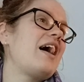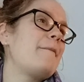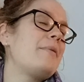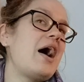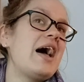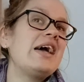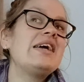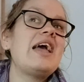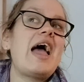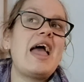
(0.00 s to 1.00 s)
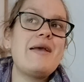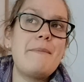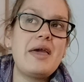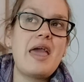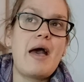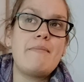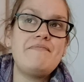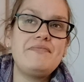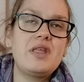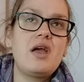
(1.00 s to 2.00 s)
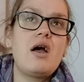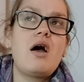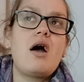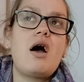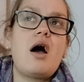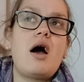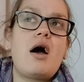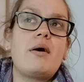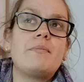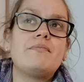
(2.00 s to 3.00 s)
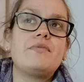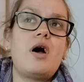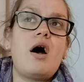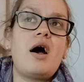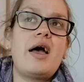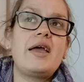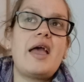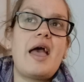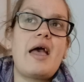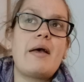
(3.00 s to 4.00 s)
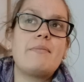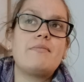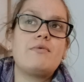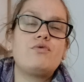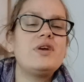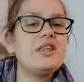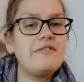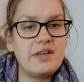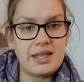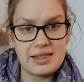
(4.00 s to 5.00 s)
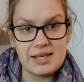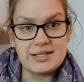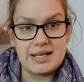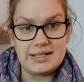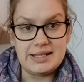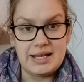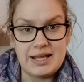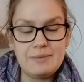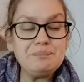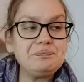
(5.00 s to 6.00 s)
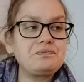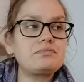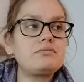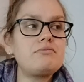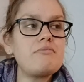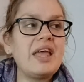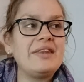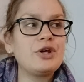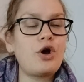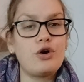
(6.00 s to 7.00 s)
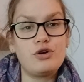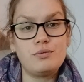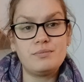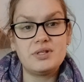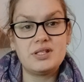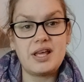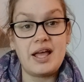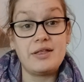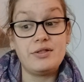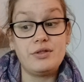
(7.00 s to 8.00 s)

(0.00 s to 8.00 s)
By 8 p.m., I am really feeling the intensity, and the combs and